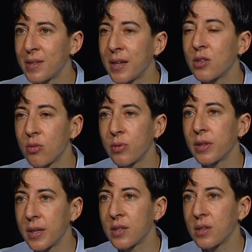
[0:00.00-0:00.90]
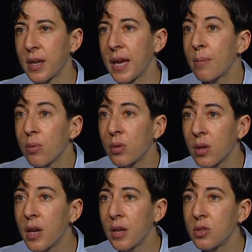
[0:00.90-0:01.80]
sector really isn't able
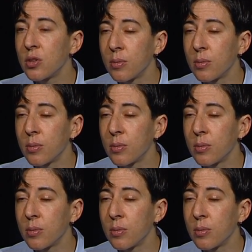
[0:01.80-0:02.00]
to,